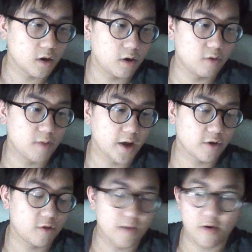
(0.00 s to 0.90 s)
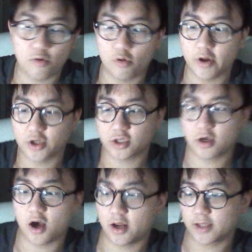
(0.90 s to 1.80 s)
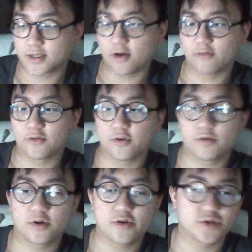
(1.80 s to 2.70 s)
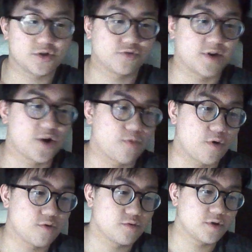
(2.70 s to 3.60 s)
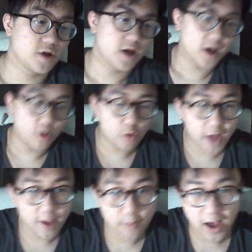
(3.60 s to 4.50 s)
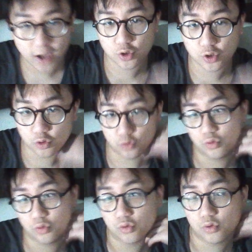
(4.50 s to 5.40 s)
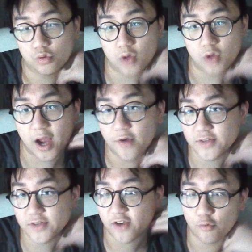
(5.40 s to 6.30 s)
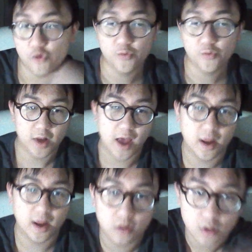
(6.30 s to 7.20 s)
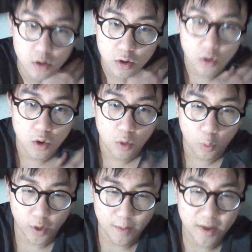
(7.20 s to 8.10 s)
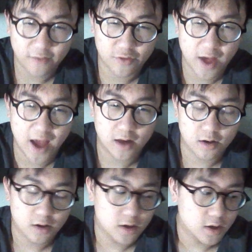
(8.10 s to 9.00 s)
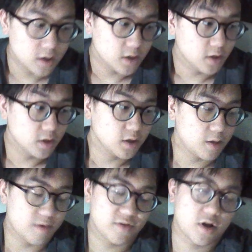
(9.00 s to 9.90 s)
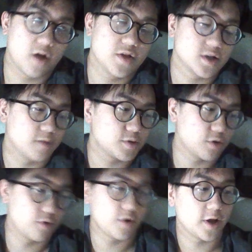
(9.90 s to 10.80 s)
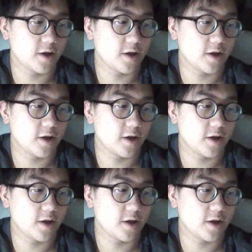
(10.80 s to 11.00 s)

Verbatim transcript: Oh my god, my recording just cut itself, dude. Are you serious right now, bro? It all came back to of self improvement and what I meant for that. I'm gonna have to cut this up, so annoying.